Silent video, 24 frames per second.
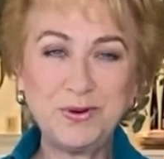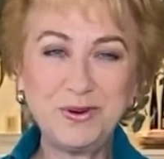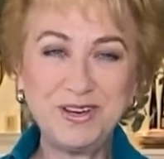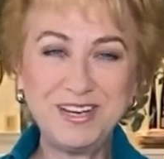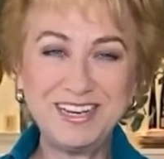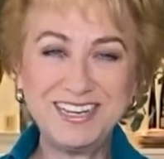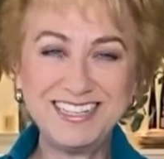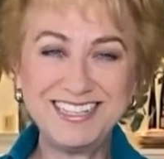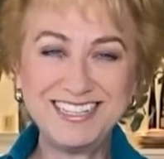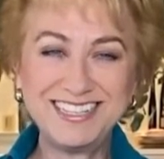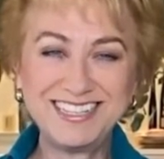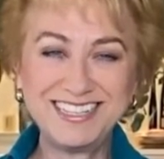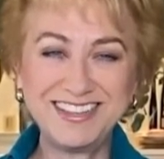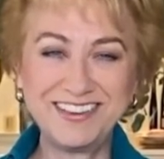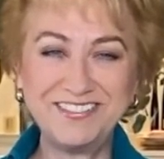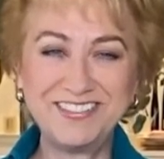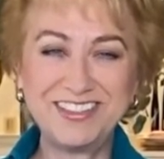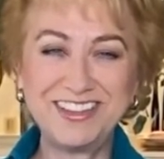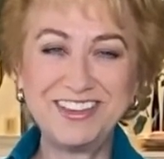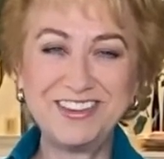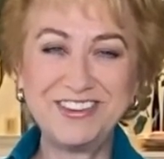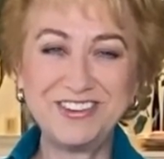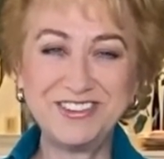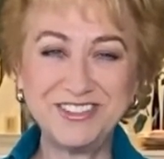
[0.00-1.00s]
It's
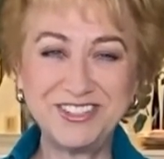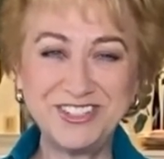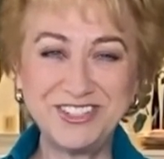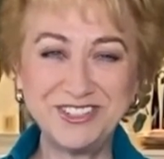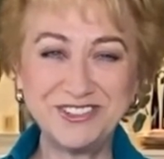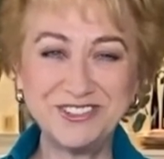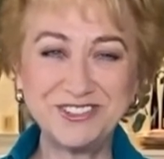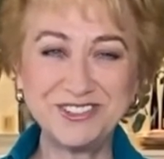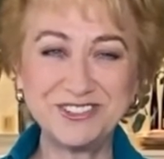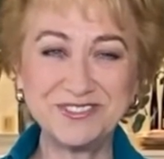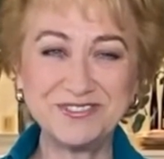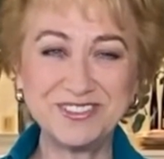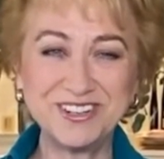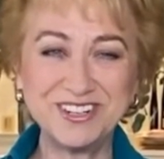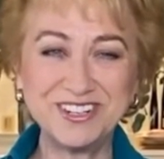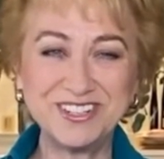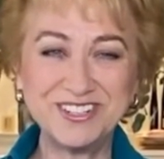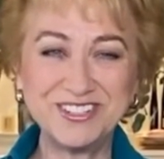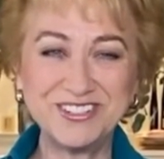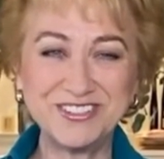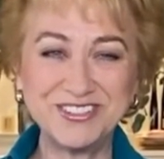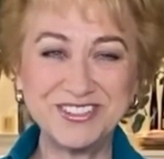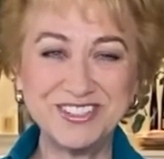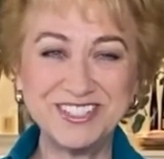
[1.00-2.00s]
something your children will
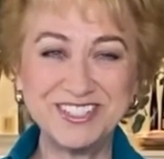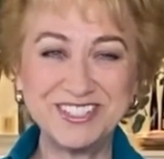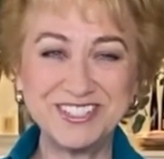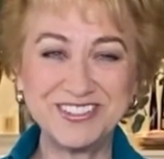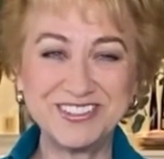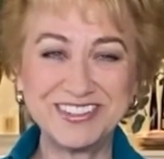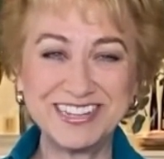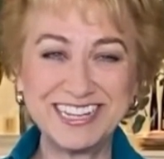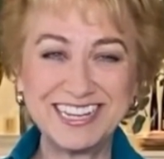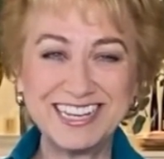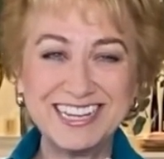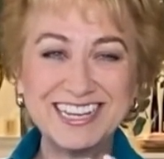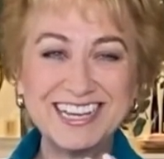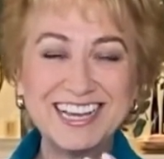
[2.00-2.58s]
enjoy doing.